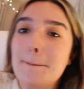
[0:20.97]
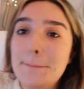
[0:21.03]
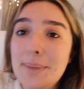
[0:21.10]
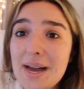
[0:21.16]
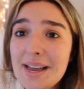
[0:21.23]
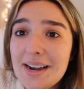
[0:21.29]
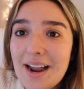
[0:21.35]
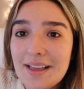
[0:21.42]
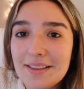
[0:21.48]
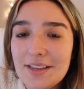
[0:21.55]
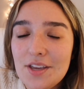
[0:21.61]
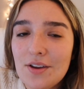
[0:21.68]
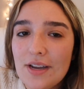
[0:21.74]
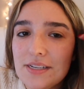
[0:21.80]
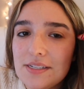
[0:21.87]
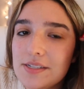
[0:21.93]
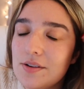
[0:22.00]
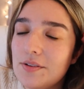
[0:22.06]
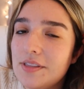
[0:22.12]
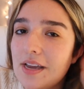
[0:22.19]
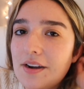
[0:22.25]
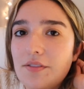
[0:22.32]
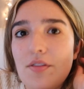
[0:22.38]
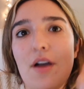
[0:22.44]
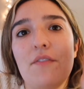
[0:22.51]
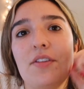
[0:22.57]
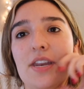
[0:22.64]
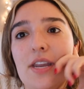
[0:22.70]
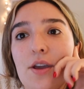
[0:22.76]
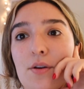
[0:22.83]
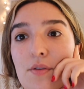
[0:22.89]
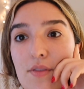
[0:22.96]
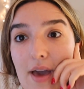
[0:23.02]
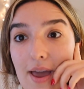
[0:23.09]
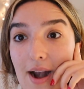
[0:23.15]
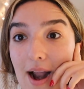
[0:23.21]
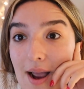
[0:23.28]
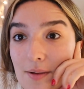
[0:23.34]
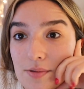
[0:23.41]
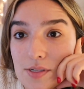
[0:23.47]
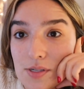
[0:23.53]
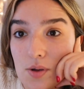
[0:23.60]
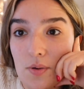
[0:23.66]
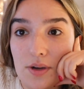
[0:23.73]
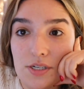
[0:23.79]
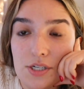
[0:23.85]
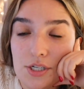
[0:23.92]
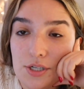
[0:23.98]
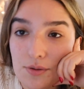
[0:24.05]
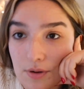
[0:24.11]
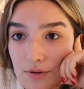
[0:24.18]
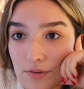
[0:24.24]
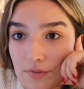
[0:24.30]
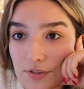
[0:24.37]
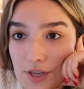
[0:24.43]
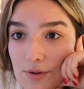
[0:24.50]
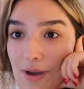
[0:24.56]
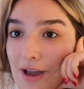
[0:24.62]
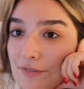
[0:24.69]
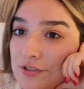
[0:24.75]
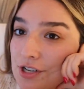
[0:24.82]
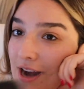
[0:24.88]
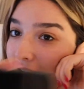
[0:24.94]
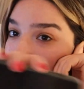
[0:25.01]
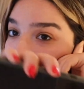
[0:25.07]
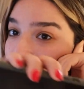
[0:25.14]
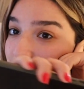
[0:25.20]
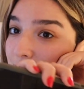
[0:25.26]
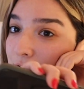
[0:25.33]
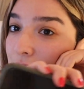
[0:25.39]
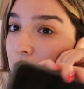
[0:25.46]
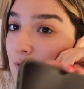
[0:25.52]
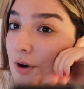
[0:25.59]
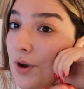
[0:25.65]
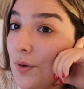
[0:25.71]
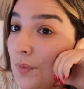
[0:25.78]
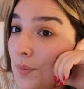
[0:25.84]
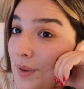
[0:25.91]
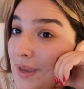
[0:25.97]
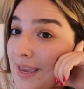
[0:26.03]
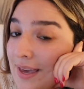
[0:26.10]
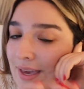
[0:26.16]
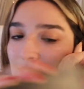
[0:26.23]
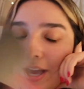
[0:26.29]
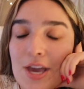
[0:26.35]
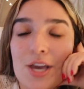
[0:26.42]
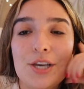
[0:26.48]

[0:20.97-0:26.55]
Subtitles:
But I let you guys know at the end of that video that I was going to do a review after having it for a week.